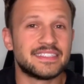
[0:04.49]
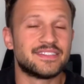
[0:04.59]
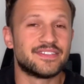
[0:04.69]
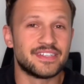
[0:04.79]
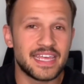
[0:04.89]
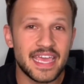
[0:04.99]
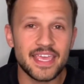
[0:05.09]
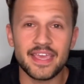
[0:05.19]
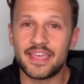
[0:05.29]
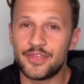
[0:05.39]

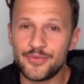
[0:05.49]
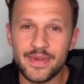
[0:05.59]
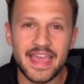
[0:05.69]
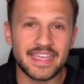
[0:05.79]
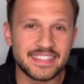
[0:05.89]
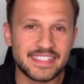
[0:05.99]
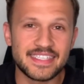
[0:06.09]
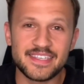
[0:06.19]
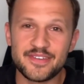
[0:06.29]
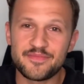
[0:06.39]
Today you ain't
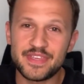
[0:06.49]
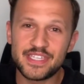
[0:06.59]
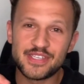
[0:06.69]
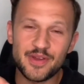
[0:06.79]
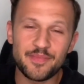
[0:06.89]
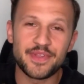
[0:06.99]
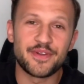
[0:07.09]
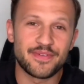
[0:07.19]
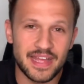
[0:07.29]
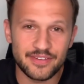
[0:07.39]
seeing me jumping
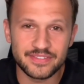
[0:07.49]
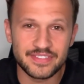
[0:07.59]
around.